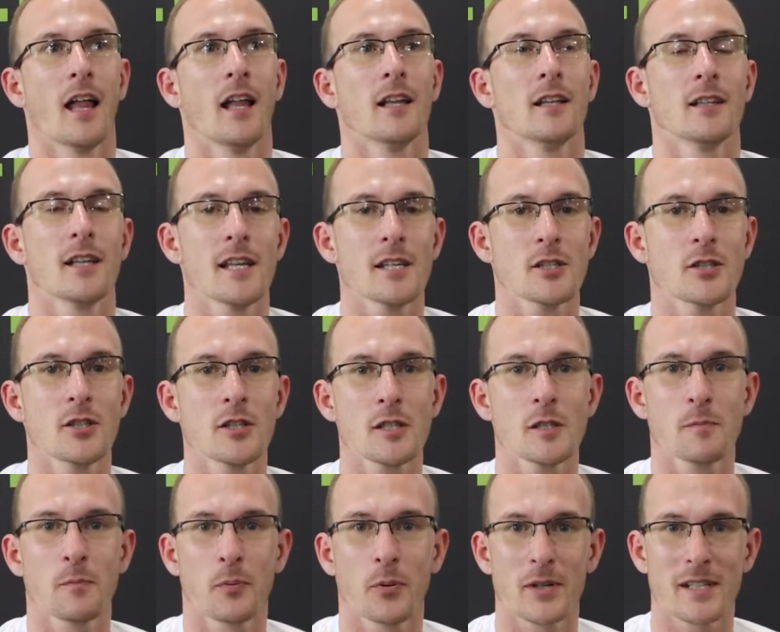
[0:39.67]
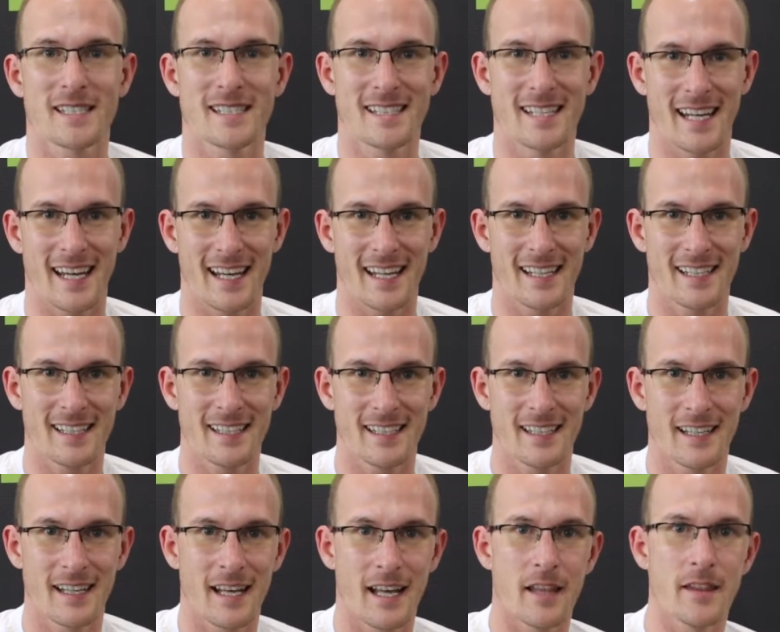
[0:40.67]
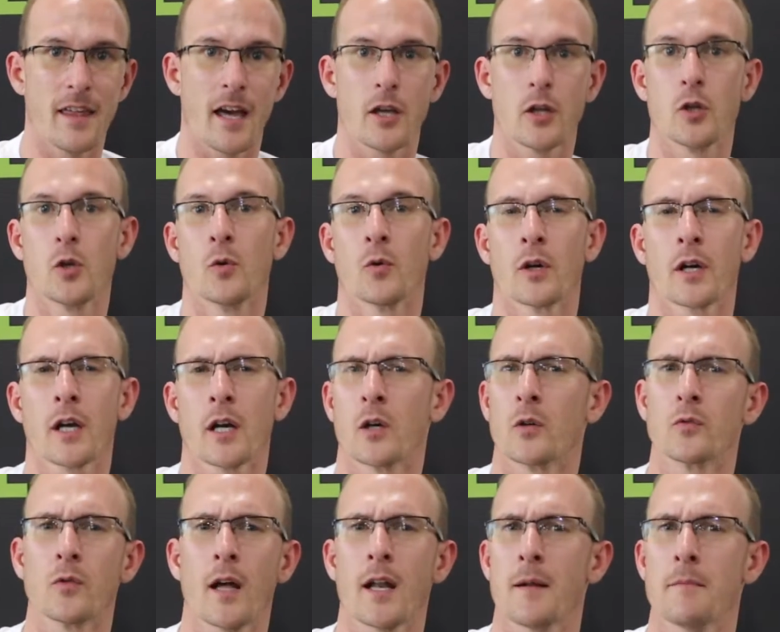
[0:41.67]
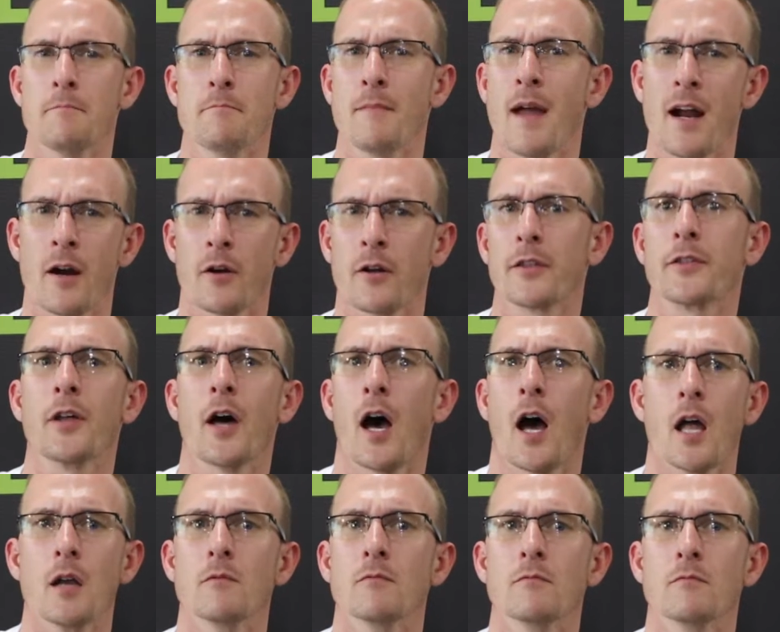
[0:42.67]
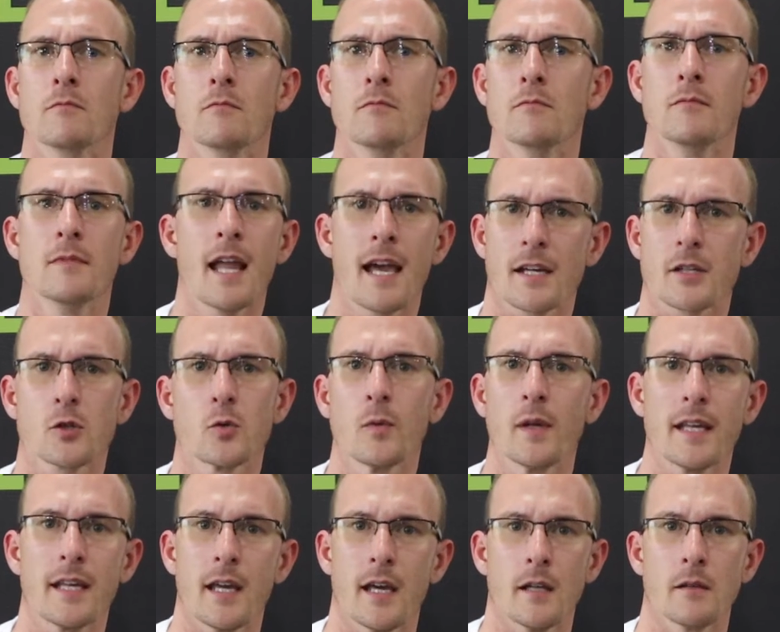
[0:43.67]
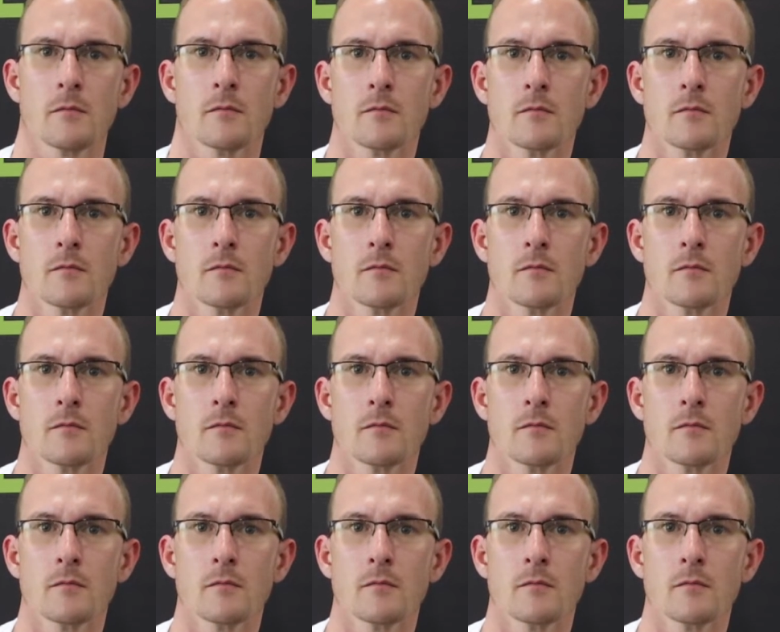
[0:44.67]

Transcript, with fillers: Let's just pretend that you were gonna run a marathon next weekend.